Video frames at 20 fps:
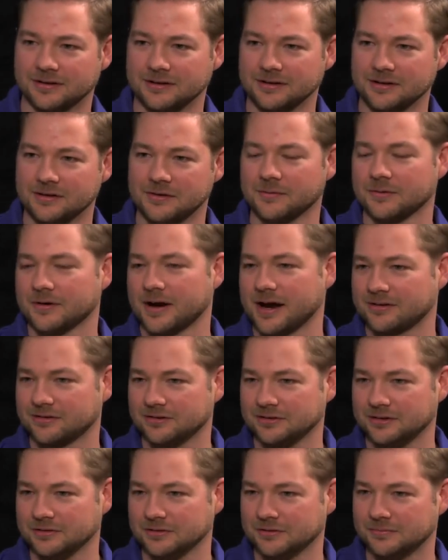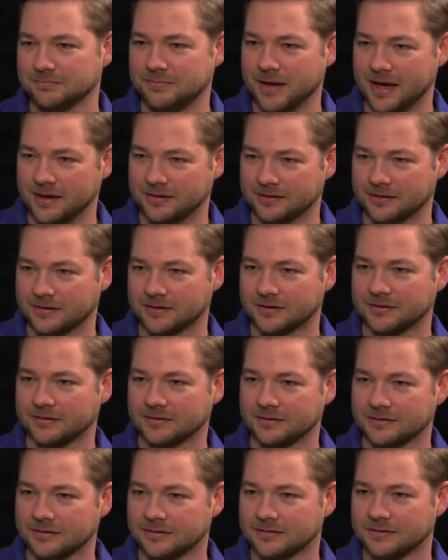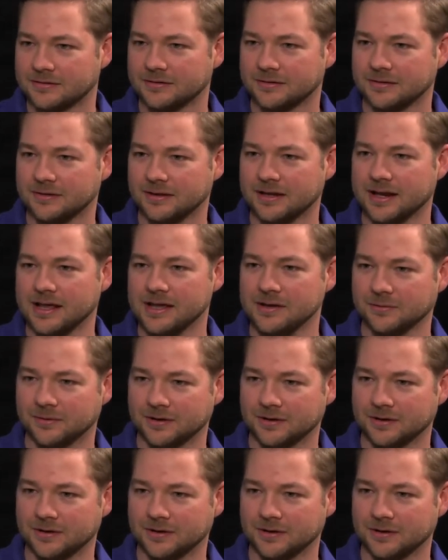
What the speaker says: then you were actually doing better than he